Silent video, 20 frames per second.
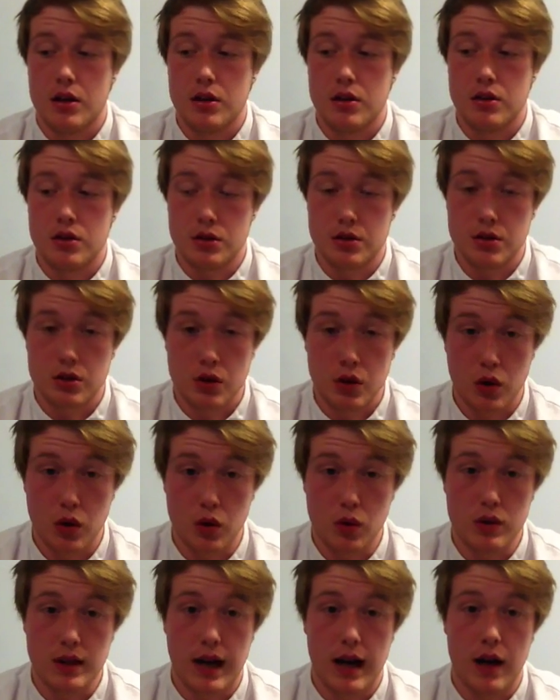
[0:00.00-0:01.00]
just
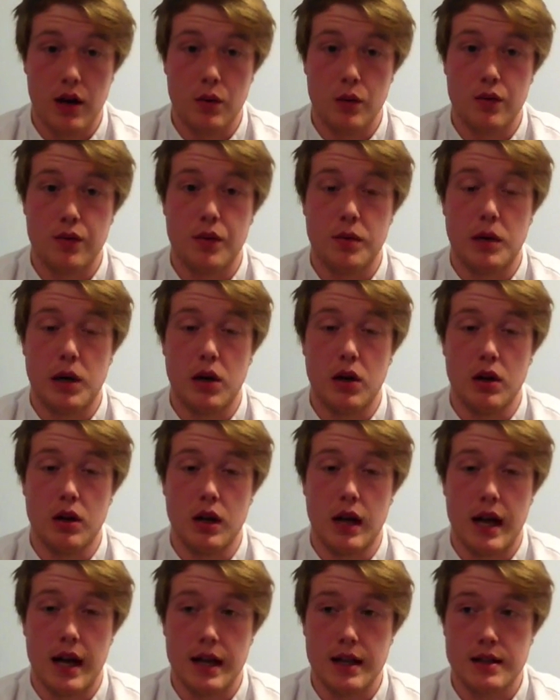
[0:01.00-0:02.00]
cool down from all
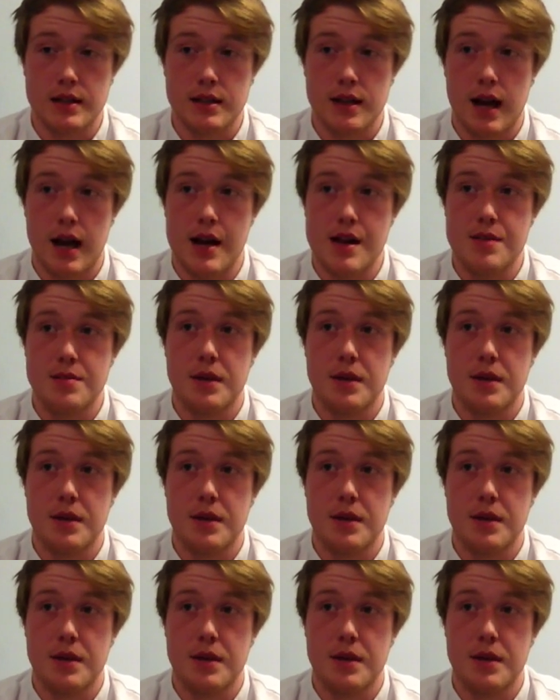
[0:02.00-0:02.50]
the exercise,